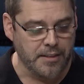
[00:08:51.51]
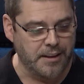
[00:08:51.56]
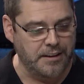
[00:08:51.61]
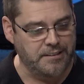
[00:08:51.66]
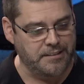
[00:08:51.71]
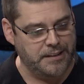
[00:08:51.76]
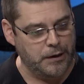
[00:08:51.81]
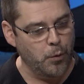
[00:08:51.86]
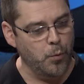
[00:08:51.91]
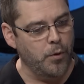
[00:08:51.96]
they
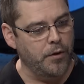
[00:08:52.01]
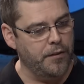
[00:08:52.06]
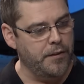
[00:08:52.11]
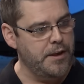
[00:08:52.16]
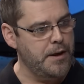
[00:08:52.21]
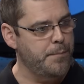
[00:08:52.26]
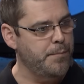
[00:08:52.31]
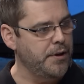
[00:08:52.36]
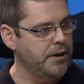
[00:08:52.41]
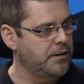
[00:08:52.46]
still want
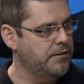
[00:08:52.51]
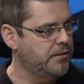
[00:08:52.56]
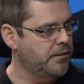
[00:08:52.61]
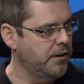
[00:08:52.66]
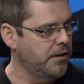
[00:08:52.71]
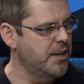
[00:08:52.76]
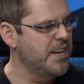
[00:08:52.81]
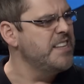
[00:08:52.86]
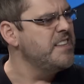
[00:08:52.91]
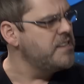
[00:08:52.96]
the
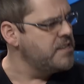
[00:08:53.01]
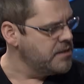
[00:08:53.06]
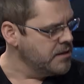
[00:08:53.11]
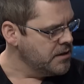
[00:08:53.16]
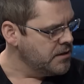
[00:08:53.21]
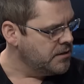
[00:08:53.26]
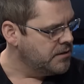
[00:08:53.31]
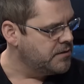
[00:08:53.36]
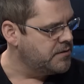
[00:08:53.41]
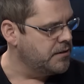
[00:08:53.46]
ability in
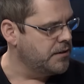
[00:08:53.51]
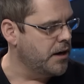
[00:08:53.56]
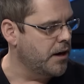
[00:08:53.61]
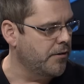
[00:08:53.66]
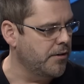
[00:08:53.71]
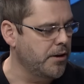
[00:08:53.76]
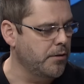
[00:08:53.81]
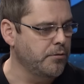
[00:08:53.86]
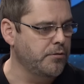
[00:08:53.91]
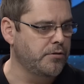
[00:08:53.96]
certain
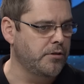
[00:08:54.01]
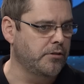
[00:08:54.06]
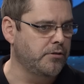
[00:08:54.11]
scenarios,